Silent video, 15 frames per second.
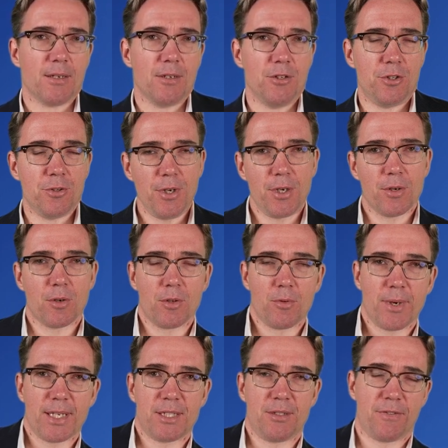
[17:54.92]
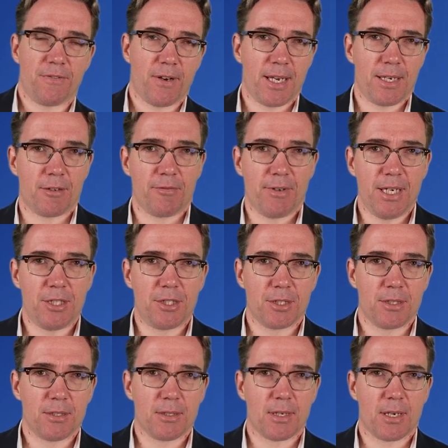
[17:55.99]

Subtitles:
do you always define a region